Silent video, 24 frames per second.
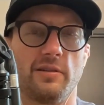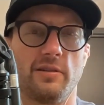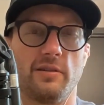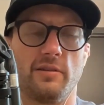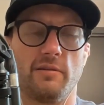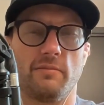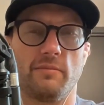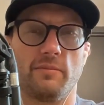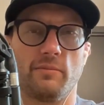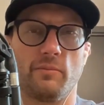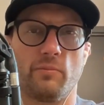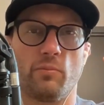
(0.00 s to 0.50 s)

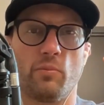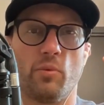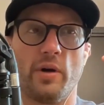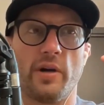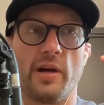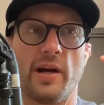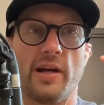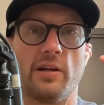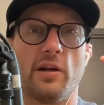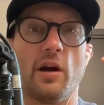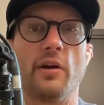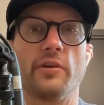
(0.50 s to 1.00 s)
what
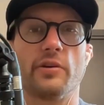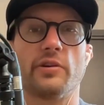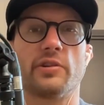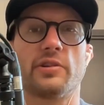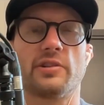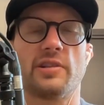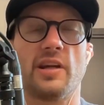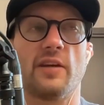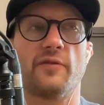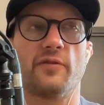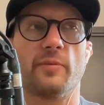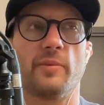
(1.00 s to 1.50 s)
I
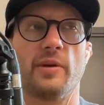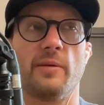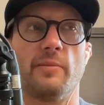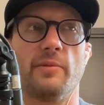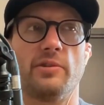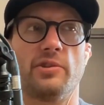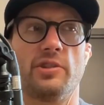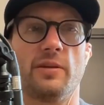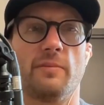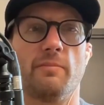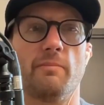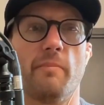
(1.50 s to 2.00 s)
understand from
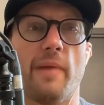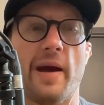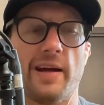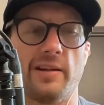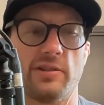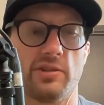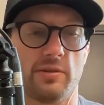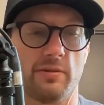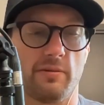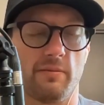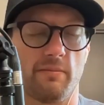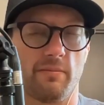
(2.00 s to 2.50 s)
imaging
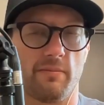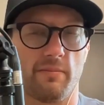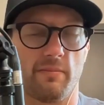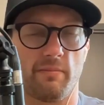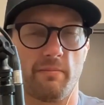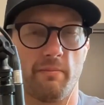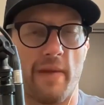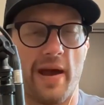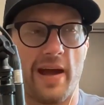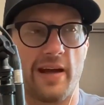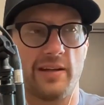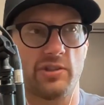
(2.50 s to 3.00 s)

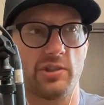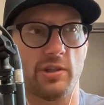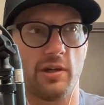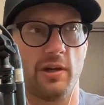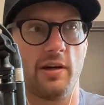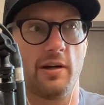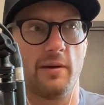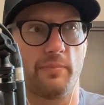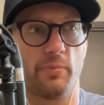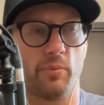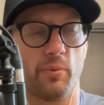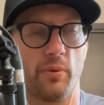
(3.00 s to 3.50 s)
match
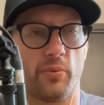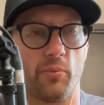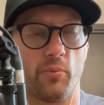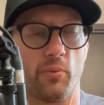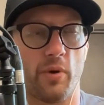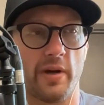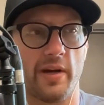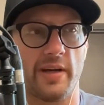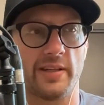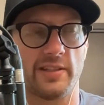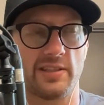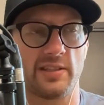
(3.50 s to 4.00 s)
up with what
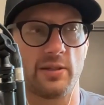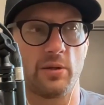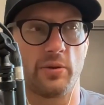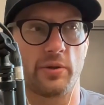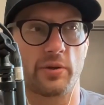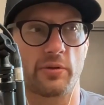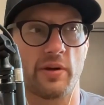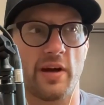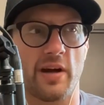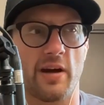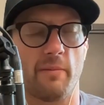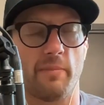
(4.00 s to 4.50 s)
I see on the
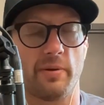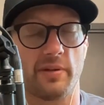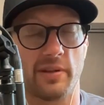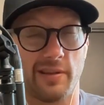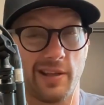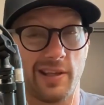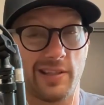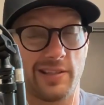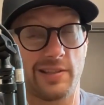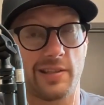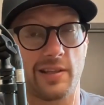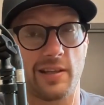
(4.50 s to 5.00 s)
ground? But the
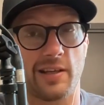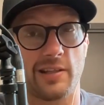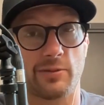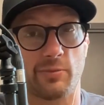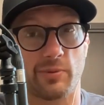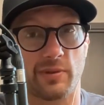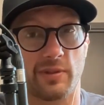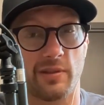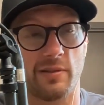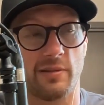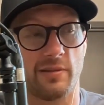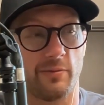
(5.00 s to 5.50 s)
nice thing is with
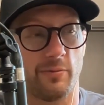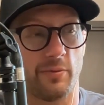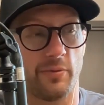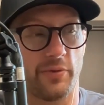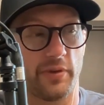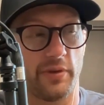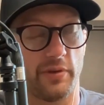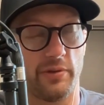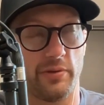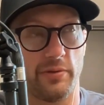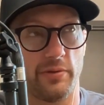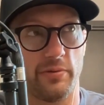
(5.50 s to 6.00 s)
the
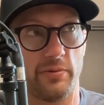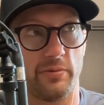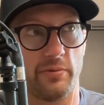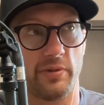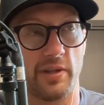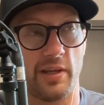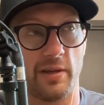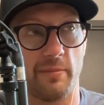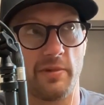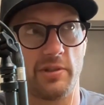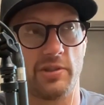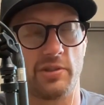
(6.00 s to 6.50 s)
new
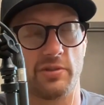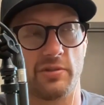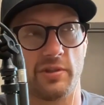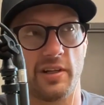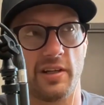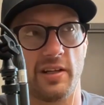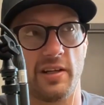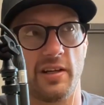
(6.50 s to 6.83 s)
imagery,